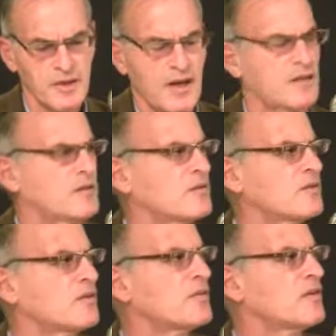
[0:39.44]
and in the
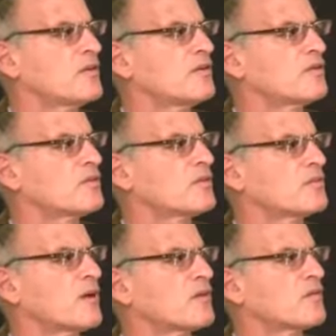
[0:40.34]
civilians it was
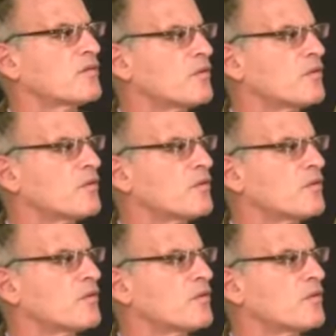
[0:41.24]
about